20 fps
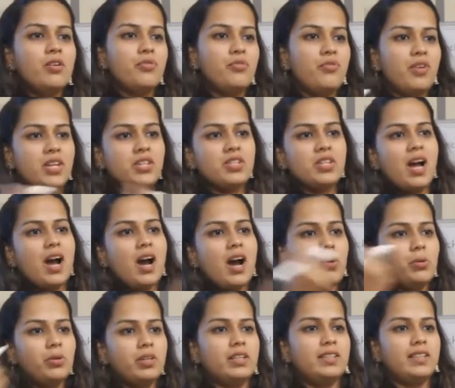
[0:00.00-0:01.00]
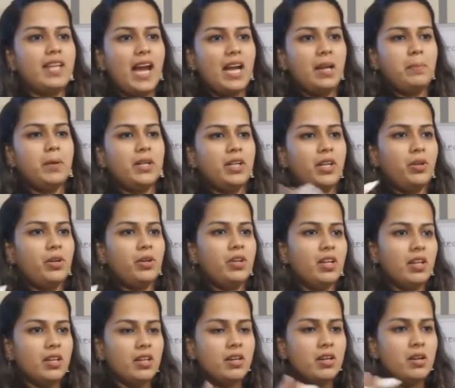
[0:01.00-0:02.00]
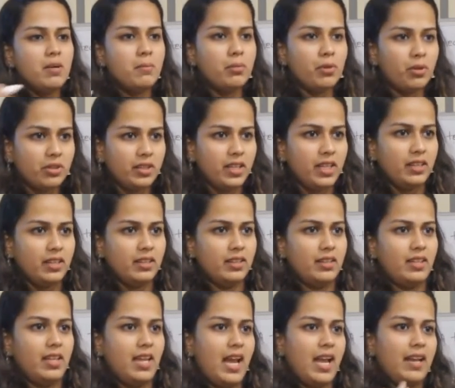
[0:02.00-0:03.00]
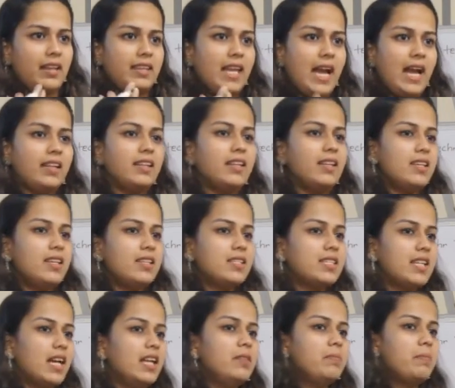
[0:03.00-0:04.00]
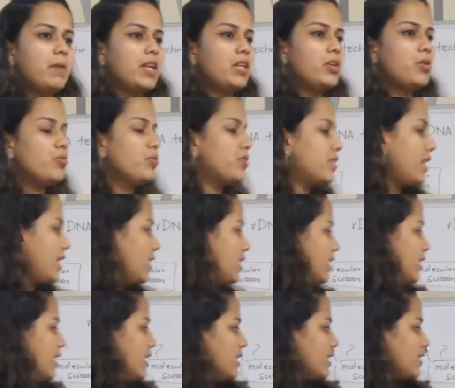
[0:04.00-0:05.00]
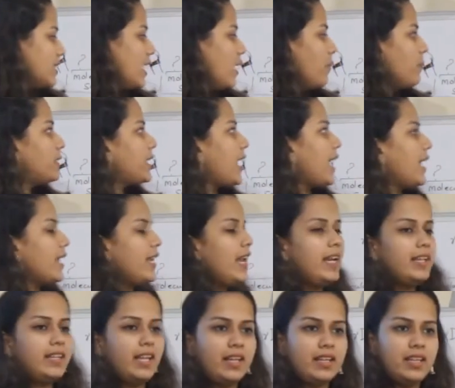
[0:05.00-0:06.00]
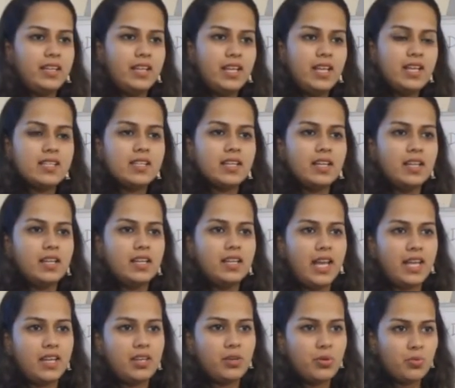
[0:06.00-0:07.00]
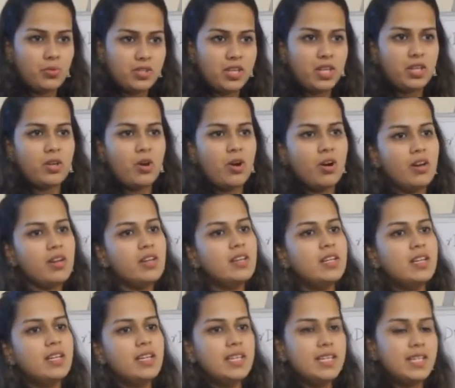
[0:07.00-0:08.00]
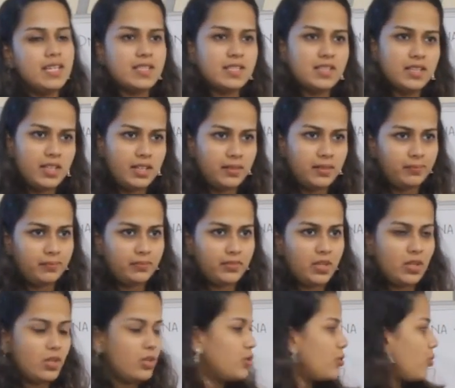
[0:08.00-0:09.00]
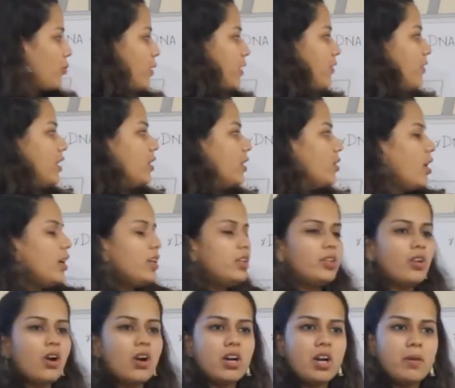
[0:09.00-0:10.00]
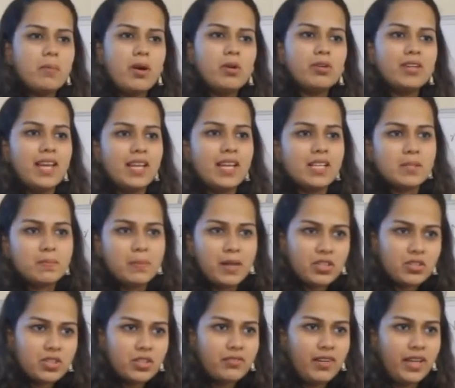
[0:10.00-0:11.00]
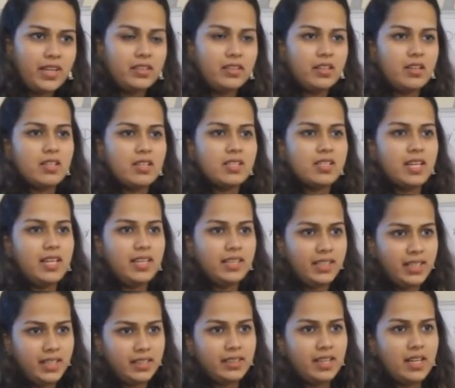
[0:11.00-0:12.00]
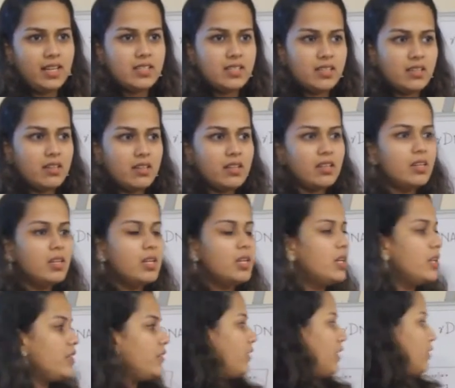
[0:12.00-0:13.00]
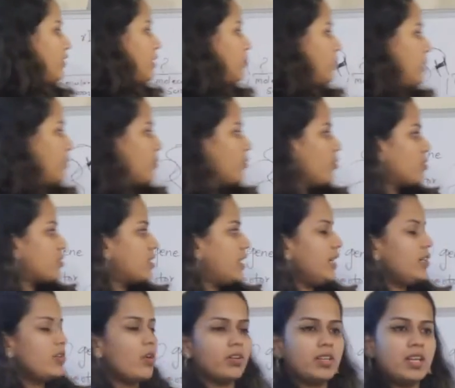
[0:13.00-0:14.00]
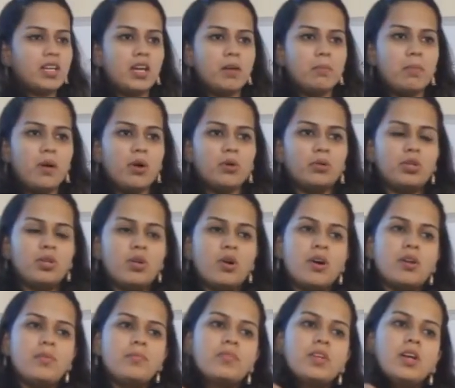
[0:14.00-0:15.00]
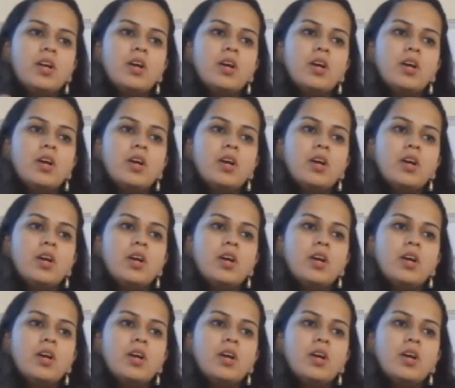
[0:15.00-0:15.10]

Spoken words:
fish out that particular protein, and that is done by using some tagging techniques like using your histidine. So we will not talk about expression vectors in details here. We will be mostly talking about your